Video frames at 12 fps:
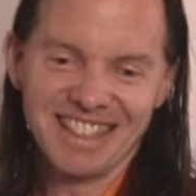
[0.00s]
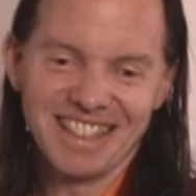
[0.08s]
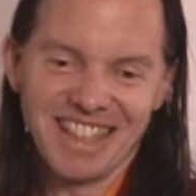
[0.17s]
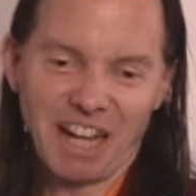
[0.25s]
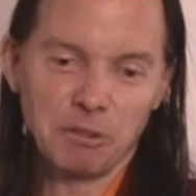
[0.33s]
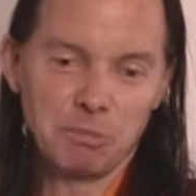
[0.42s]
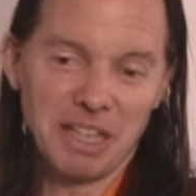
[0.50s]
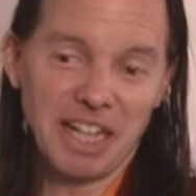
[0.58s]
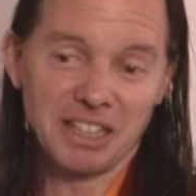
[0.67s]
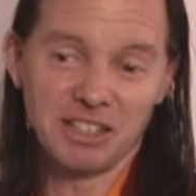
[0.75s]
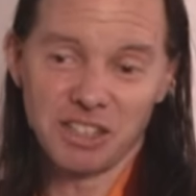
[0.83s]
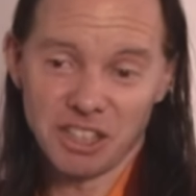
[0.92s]
that would be
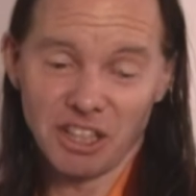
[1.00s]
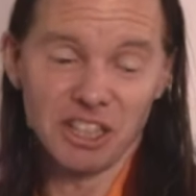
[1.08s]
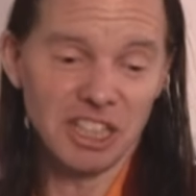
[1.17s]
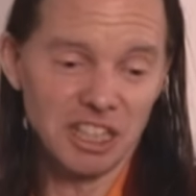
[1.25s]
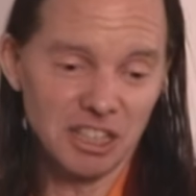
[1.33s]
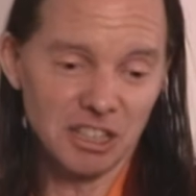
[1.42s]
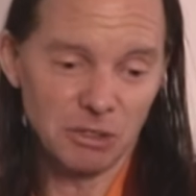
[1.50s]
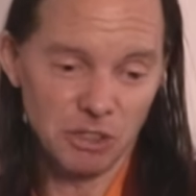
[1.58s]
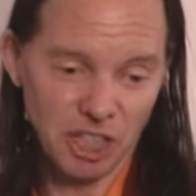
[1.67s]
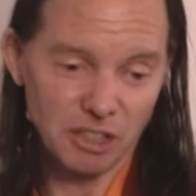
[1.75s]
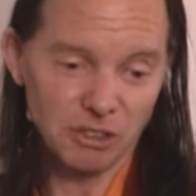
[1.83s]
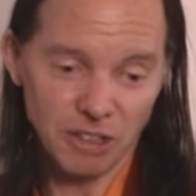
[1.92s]
like starting to get into
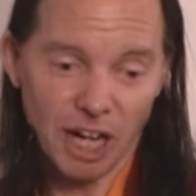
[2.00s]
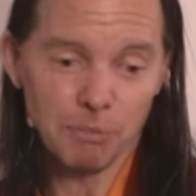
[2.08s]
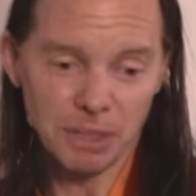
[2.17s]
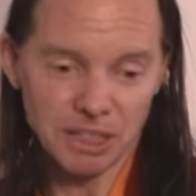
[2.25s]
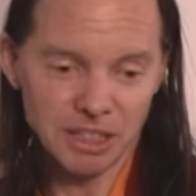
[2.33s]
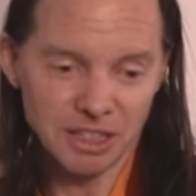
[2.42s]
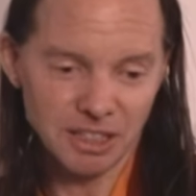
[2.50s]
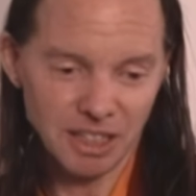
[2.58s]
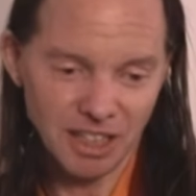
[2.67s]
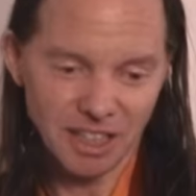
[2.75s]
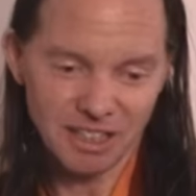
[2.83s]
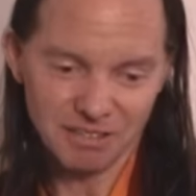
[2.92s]
Jetsun
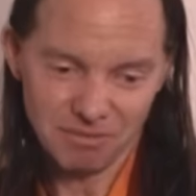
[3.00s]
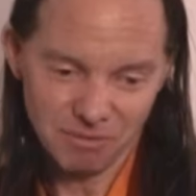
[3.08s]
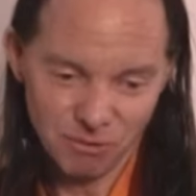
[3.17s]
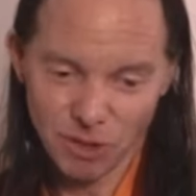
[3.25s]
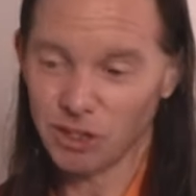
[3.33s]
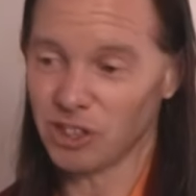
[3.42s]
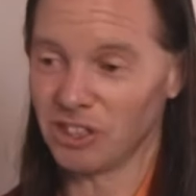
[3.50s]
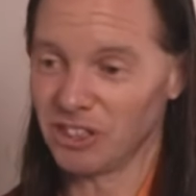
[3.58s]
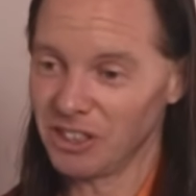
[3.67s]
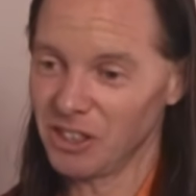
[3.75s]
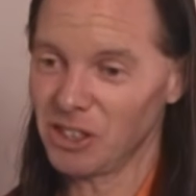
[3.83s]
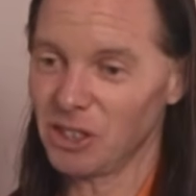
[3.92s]
uh,
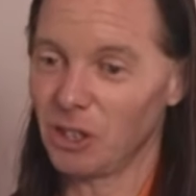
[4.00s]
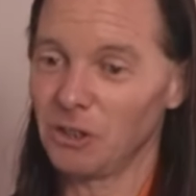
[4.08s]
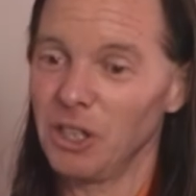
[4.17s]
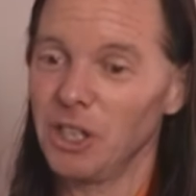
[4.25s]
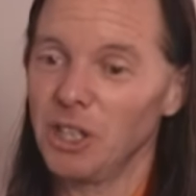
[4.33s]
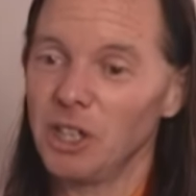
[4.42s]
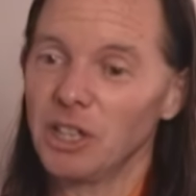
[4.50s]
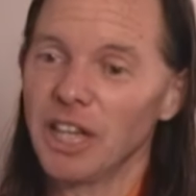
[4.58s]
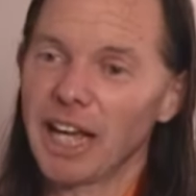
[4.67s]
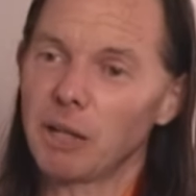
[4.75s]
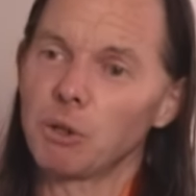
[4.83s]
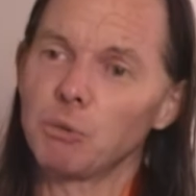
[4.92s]
version. So,
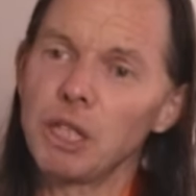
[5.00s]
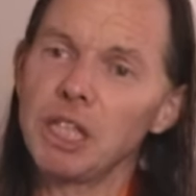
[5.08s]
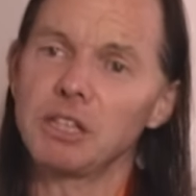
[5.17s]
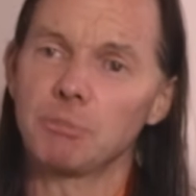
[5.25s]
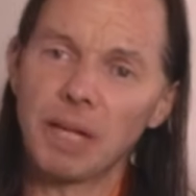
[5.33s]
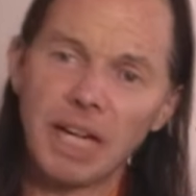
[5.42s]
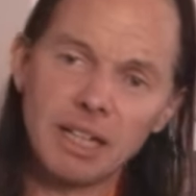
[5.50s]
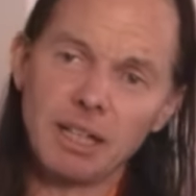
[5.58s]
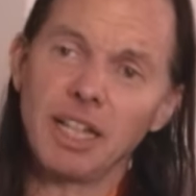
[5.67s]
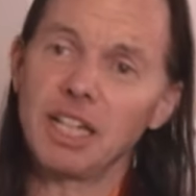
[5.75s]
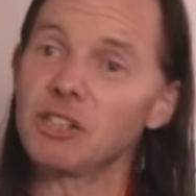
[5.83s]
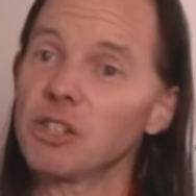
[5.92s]
like when we
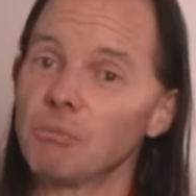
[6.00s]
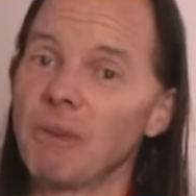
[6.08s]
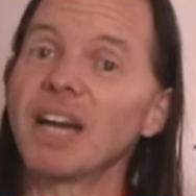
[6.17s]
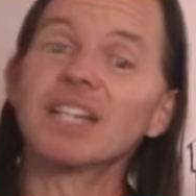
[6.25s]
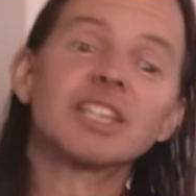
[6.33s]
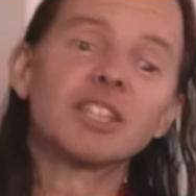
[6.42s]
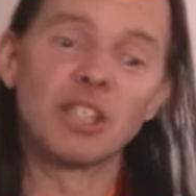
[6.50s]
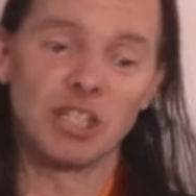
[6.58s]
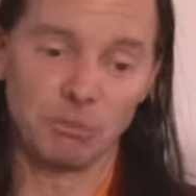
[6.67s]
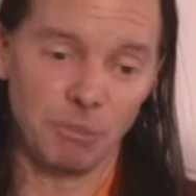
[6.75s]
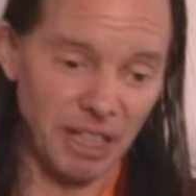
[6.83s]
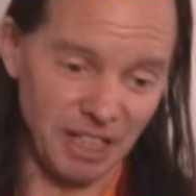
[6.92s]
debate inter-monastery
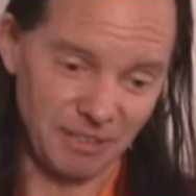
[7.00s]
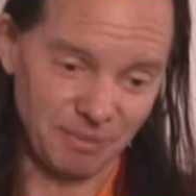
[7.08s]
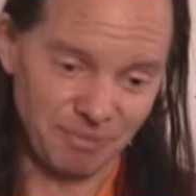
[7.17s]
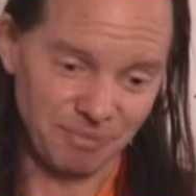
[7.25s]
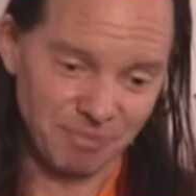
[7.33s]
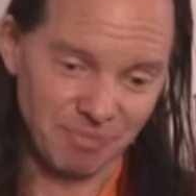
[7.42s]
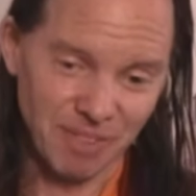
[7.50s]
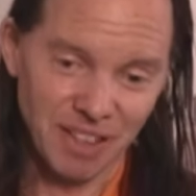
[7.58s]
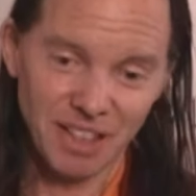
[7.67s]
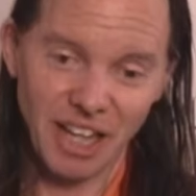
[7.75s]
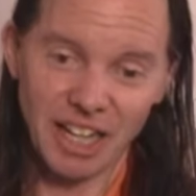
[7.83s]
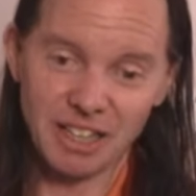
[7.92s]
debate,
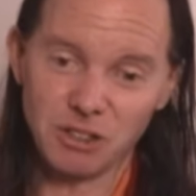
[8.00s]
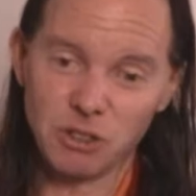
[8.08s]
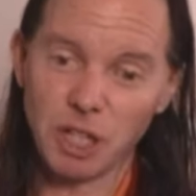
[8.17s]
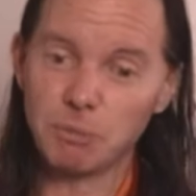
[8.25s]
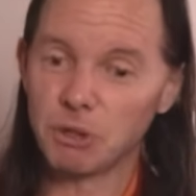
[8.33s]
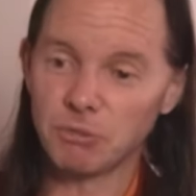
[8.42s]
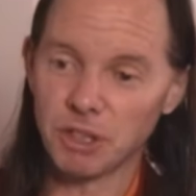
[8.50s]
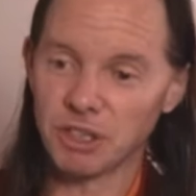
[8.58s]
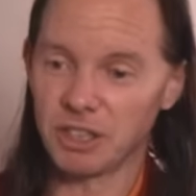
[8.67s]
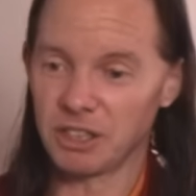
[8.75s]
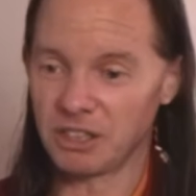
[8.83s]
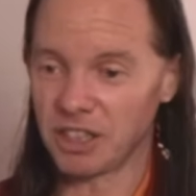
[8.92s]
like Drepung
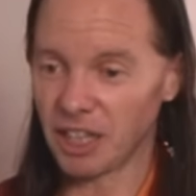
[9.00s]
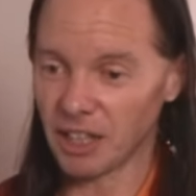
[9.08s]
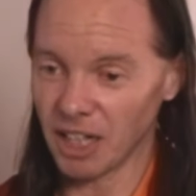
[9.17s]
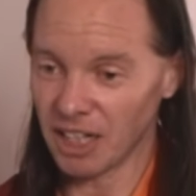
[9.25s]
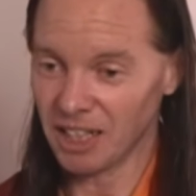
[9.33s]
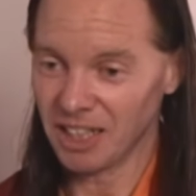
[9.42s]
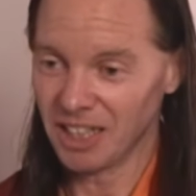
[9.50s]
versus Sera,